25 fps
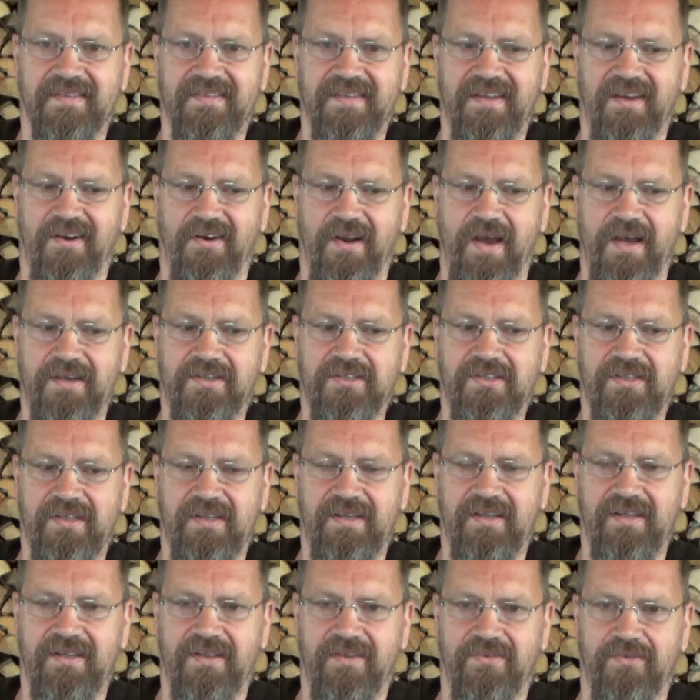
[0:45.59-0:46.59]
They are
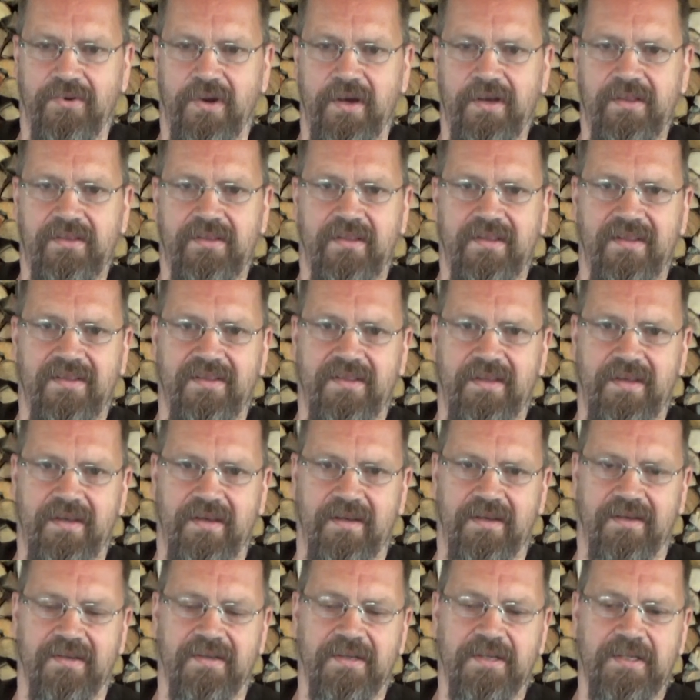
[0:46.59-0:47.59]
actually right
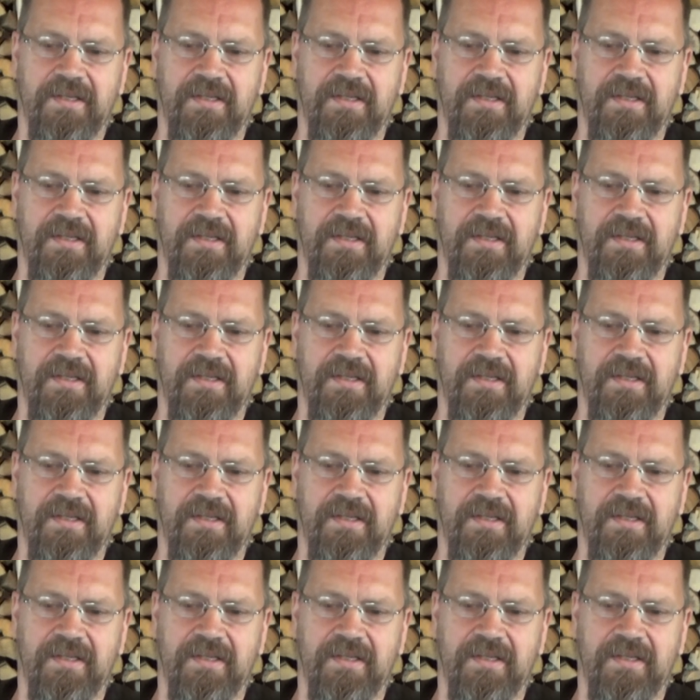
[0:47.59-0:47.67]
there.